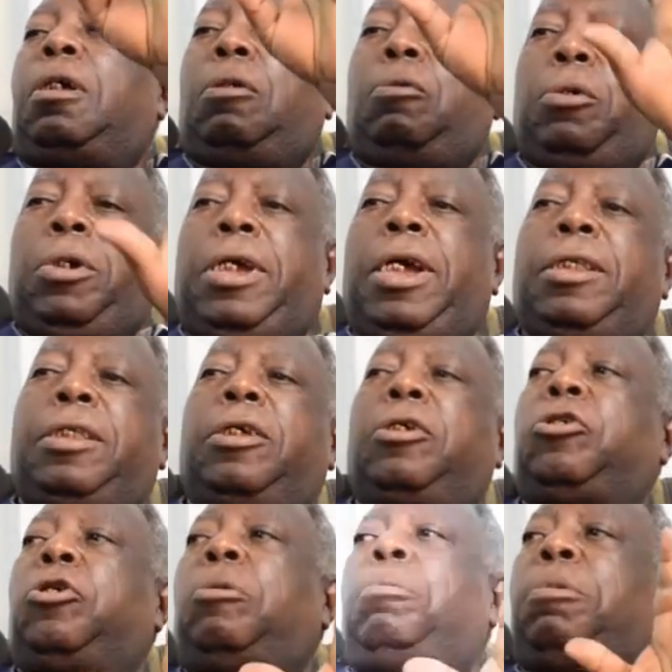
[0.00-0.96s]
he will get
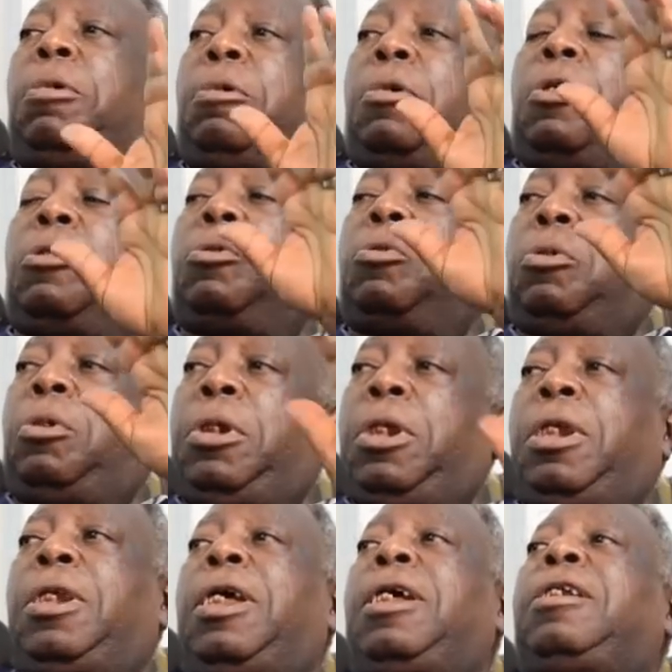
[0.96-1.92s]
a job, because
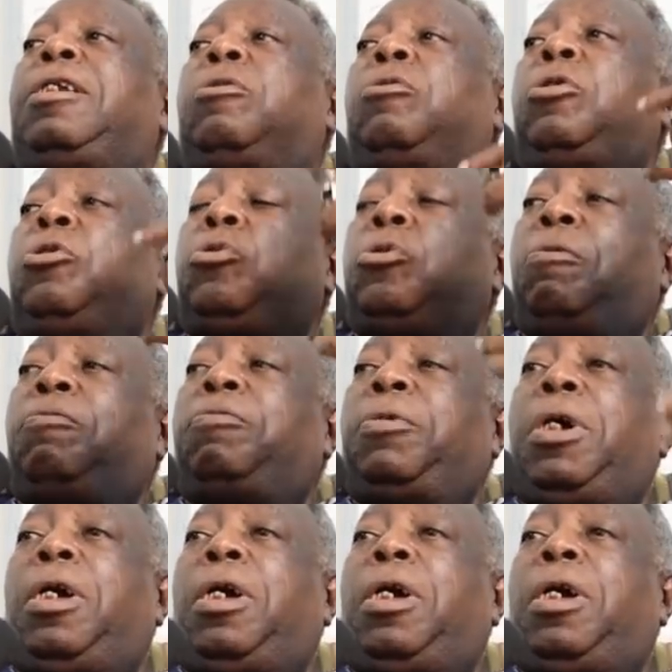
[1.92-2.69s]
the issue of